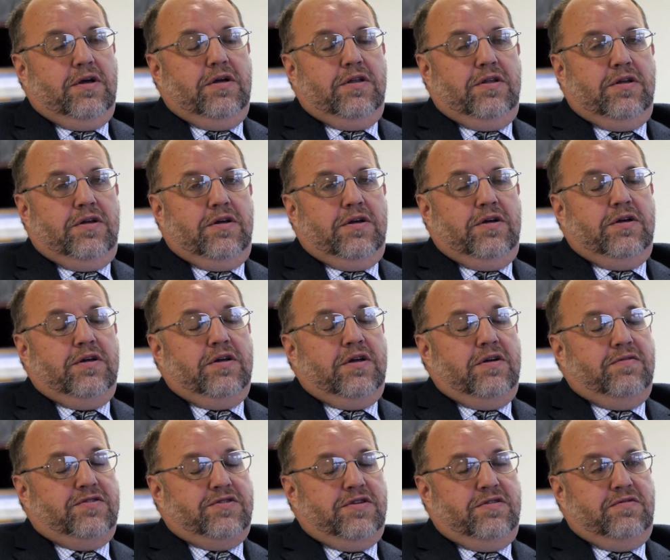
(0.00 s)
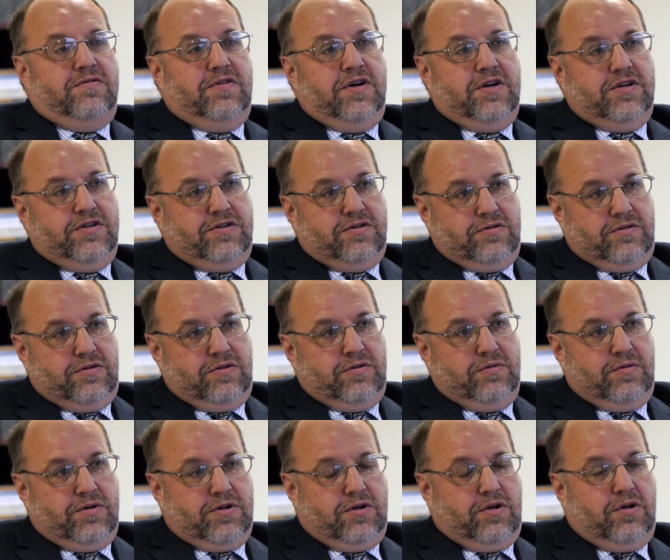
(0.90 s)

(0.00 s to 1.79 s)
They give us advice on what